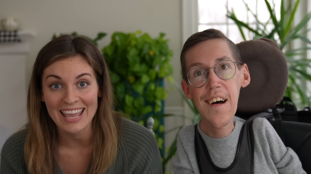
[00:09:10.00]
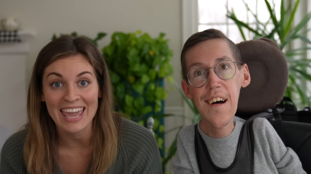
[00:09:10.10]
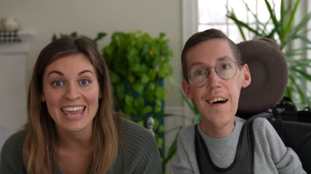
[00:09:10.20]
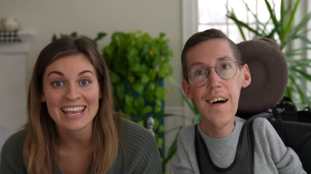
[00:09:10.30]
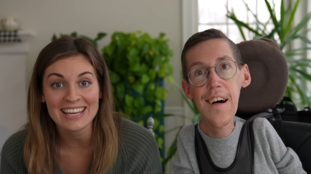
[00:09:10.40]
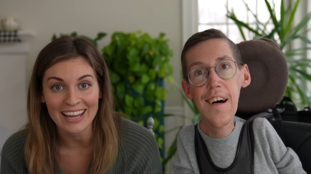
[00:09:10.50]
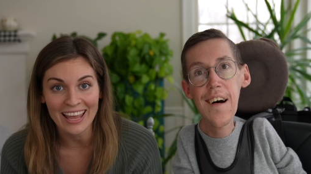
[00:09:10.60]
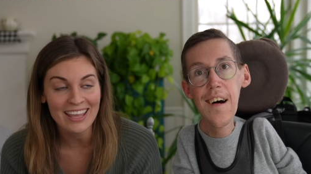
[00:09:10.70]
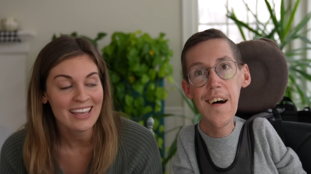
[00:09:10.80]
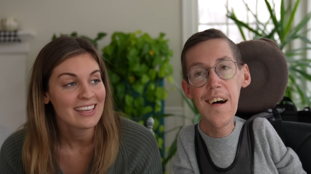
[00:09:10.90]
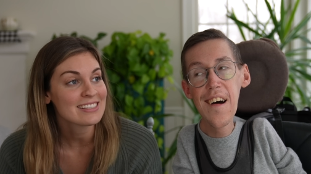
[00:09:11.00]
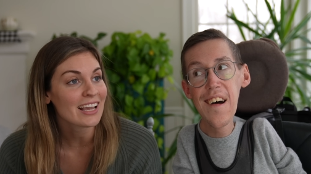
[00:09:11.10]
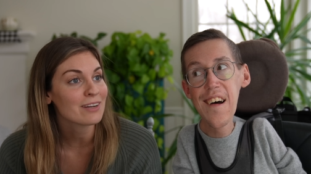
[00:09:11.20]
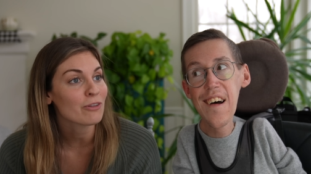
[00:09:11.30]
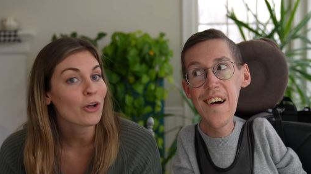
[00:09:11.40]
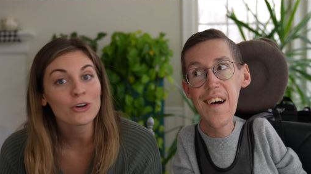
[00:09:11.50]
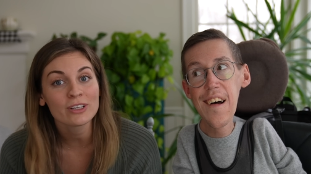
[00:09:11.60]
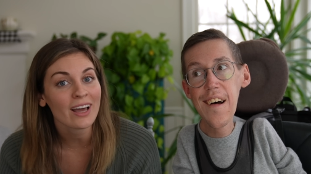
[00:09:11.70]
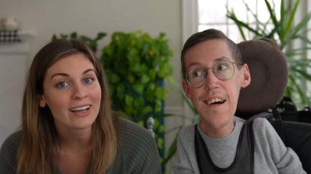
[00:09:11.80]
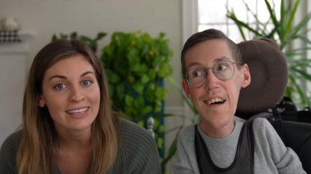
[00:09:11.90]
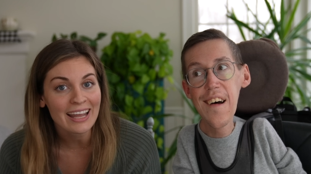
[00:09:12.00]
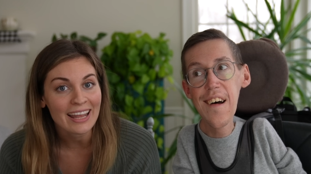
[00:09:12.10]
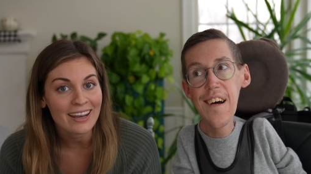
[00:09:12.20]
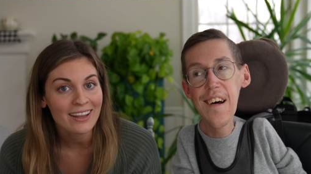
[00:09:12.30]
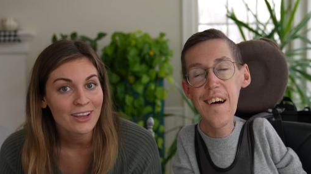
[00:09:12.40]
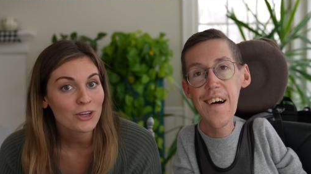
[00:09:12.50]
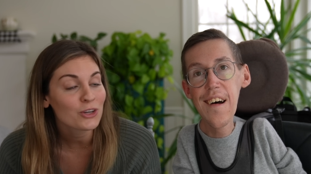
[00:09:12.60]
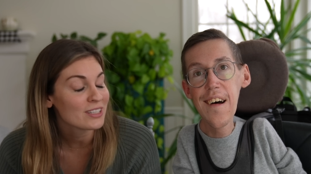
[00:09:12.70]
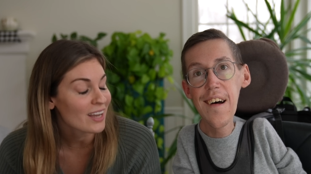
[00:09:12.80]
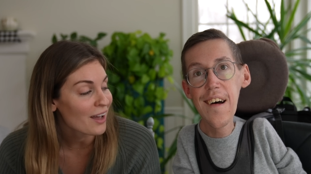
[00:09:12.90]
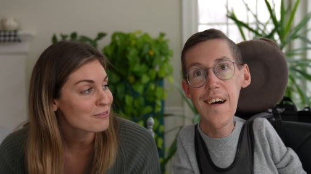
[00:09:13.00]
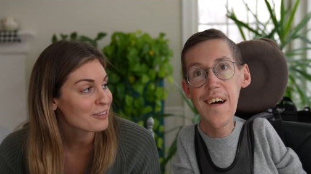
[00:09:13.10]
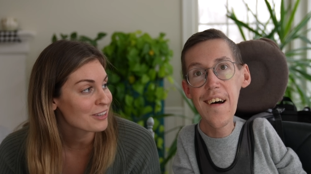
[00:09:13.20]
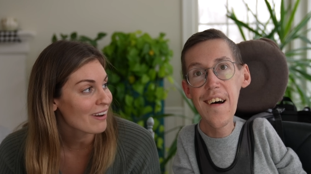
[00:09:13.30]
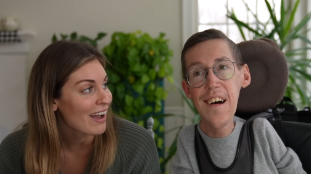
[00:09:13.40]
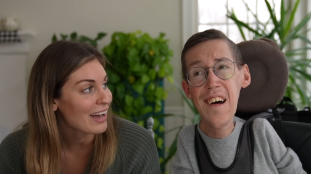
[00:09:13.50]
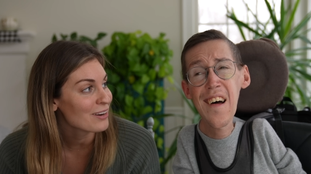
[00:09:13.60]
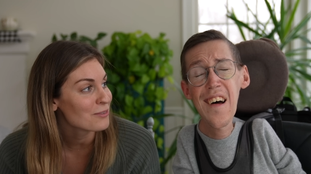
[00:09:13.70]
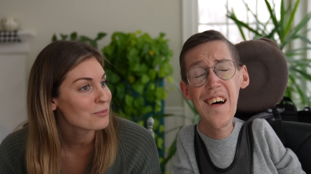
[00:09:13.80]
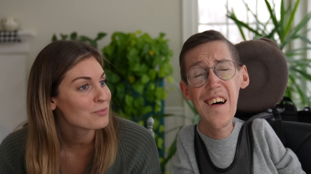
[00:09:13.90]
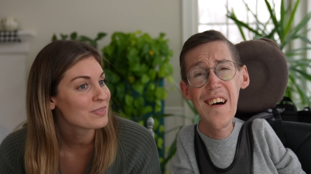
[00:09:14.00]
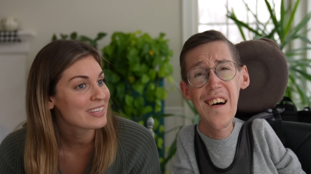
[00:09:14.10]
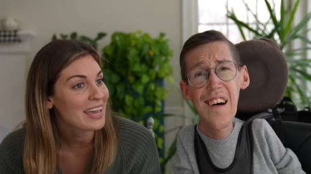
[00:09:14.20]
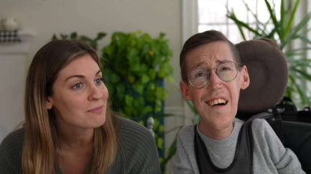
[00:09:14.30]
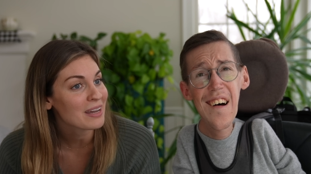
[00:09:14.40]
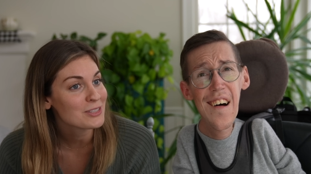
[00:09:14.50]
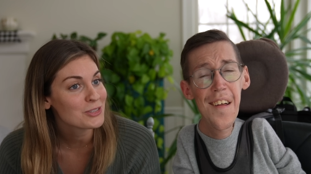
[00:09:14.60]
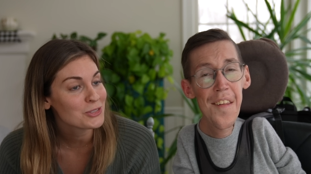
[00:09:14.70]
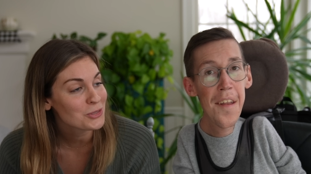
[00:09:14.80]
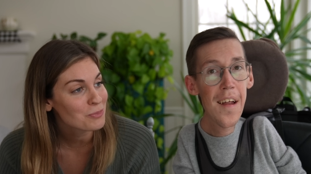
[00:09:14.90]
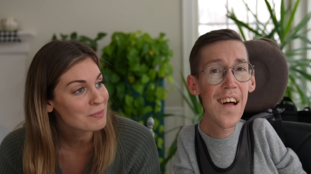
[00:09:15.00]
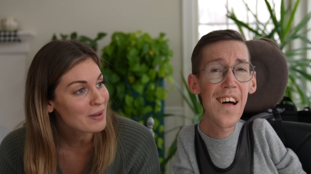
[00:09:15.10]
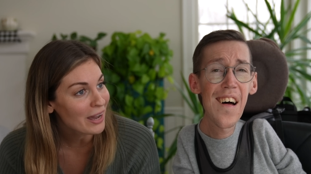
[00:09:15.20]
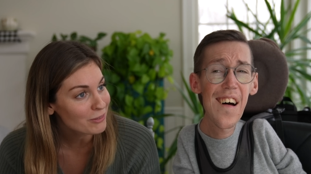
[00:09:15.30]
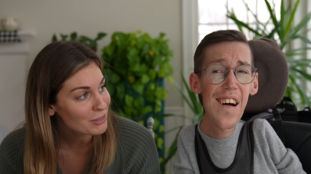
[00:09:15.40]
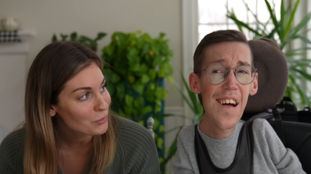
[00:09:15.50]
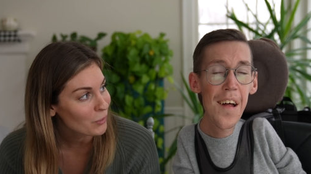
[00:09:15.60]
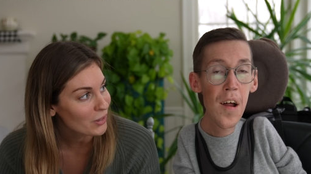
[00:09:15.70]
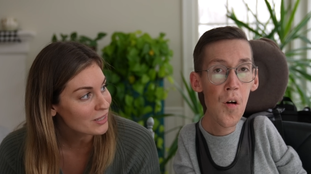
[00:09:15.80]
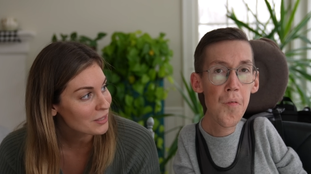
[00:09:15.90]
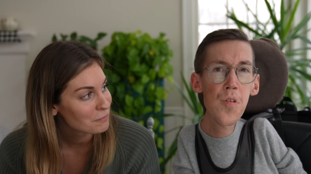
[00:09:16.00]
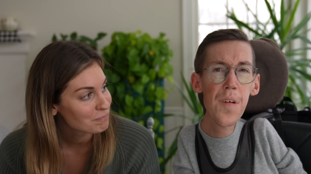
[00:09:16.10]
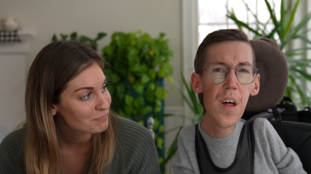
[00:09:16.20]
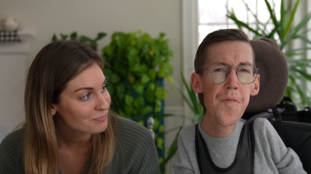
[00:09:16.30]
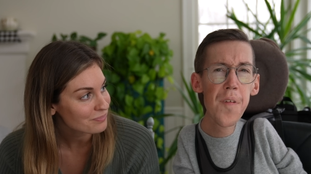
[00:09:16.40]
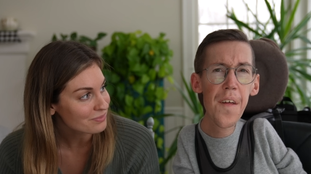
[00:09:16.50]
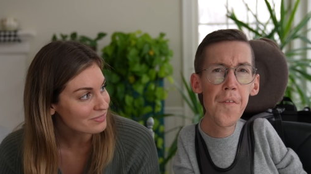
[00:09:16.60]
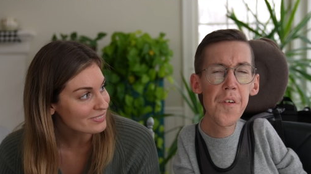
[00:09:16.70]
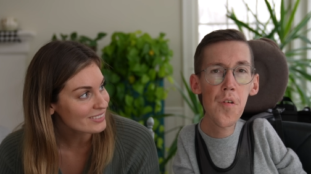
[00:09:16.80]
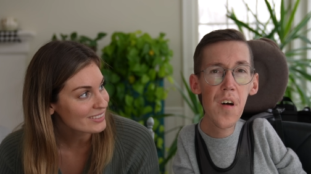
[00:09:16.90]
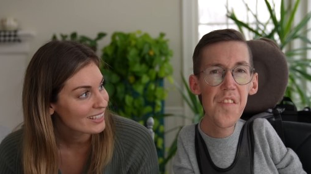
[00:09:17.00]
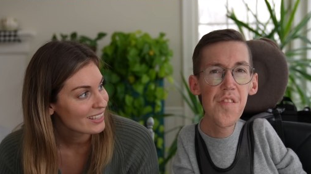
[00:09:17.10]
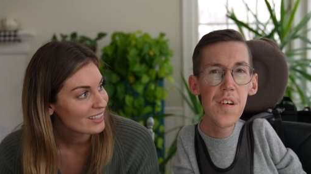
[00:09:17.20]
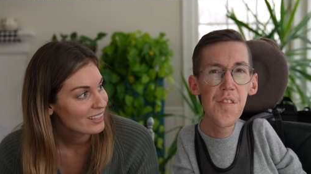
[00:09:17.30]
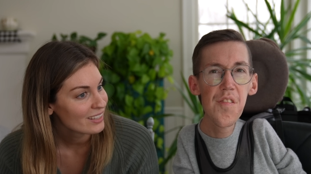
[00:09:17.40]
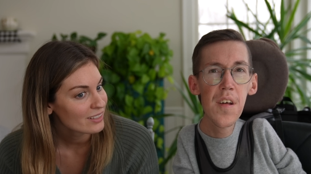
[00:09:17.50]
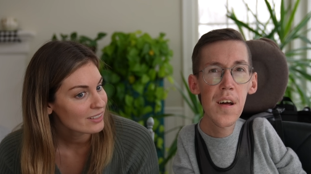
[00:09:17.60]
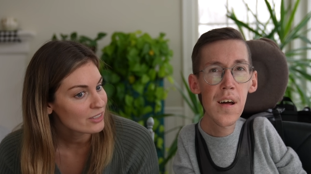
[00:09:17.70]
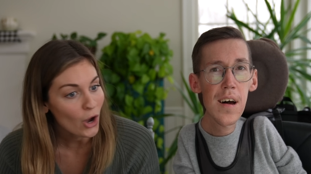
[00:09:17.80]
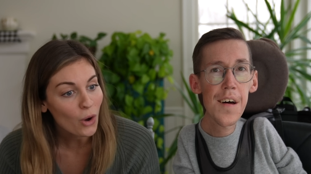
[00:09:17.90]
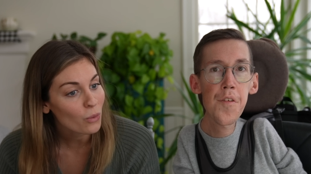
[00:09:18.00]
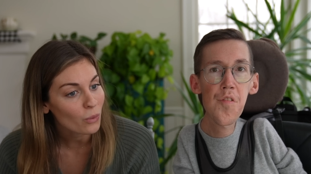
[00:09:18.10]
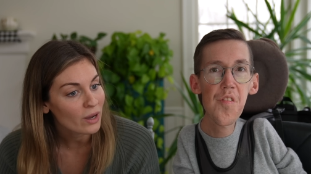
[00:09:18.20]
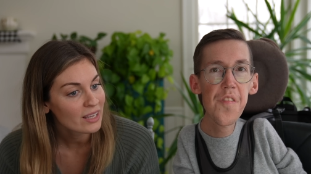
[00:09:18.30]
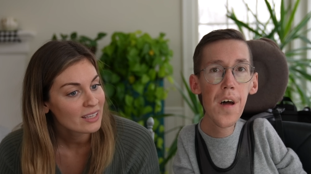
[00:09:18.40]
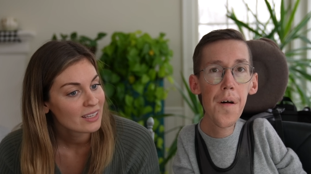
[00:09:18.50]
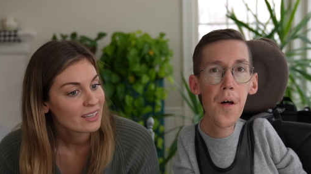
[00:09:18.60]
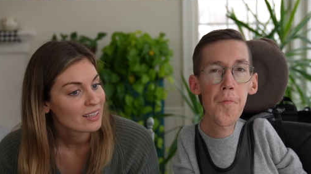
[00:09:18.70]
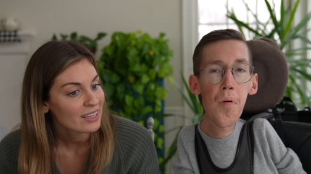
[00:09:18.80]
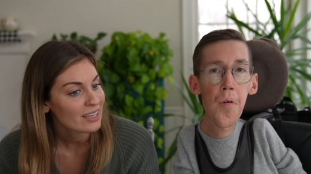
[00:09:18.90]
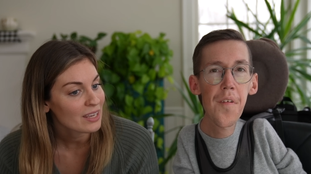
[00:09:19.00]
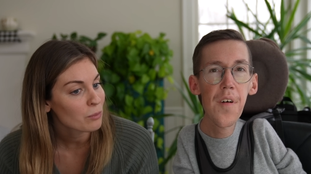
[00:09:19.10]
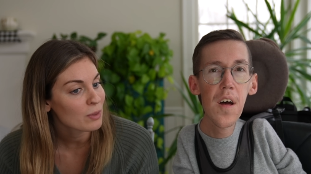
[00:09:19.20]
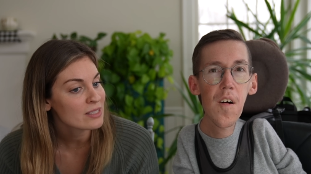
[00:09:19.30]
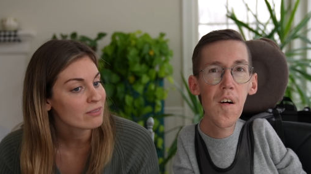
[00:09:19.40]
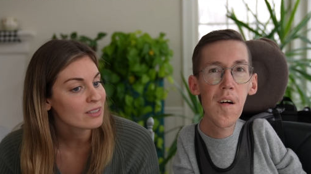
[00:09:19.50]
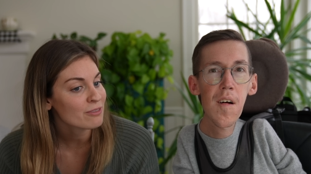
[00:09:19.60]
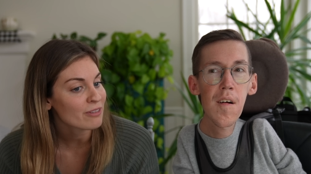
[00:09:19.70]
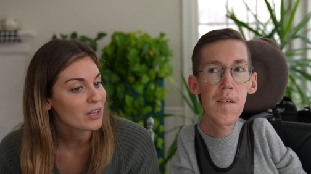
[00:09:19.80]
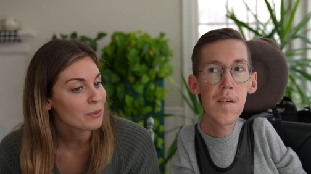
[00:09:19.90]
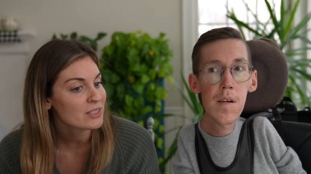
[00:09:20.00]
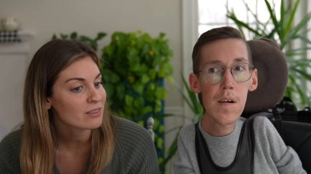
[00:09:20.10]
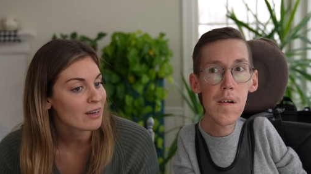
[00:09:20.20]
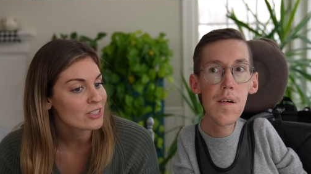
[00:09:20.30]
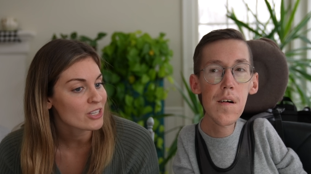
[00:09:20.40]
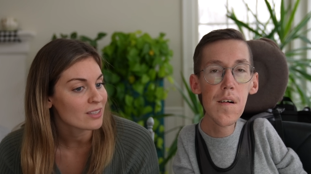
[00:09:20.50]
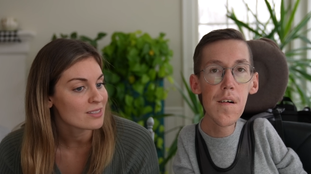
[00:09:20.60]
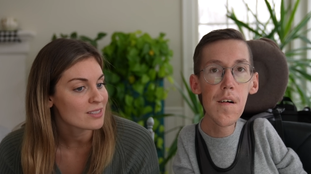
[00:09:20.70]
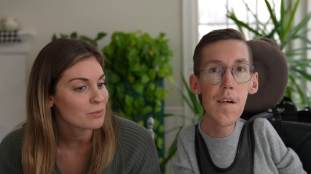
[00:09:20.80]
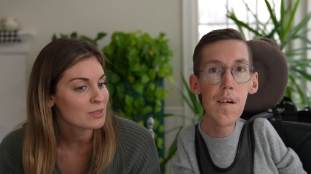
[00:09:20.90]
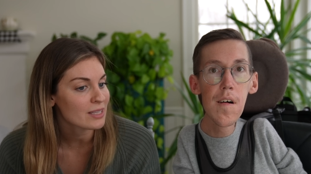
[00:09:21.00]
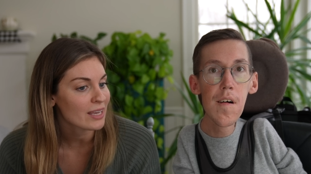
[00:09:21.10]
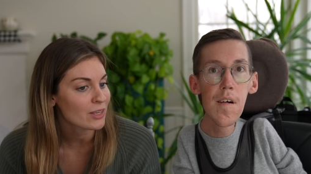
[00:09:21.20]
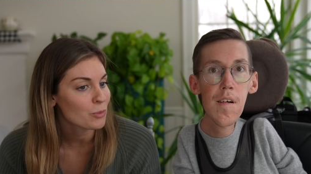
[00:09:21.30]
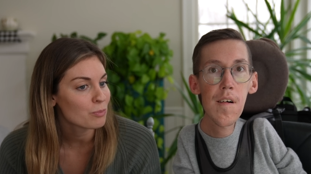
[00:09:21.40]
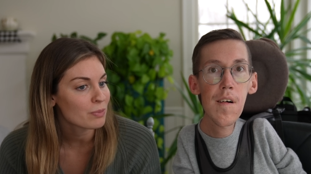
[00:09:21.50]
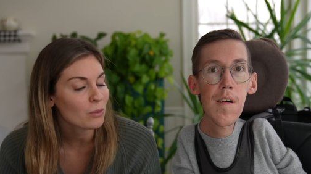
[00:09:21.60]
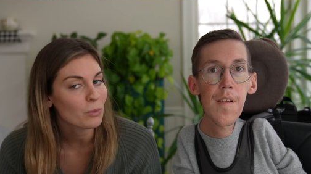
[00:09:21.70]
Speaker 1: hated it. Second of all, could not get it, could not figure out how to get my stupid battery to work.
Speaker 2: Were you, like, following directions?
Speaker 1: No. And you just got, like, bored of it? It wasn't really following directions. It was, like, you built